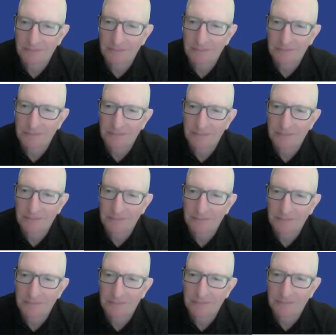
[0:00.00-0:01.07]

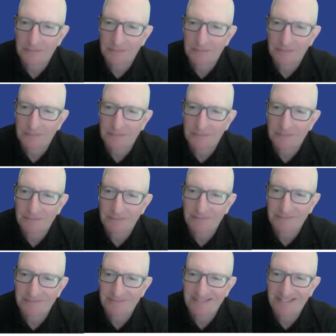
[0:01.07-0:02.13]

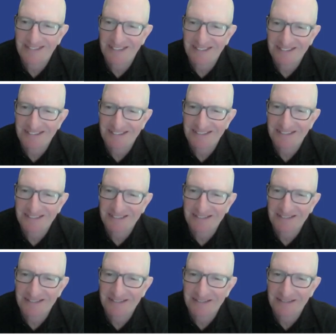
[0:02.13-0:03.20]

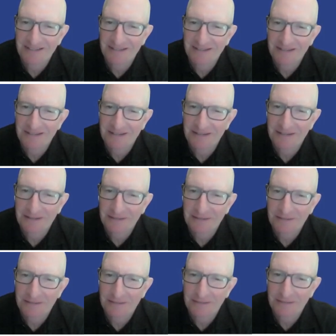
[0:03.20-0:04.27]

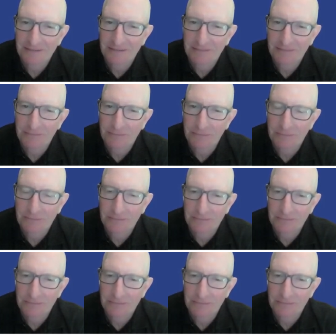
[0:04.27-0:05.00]
No words are spoken by the person on screen.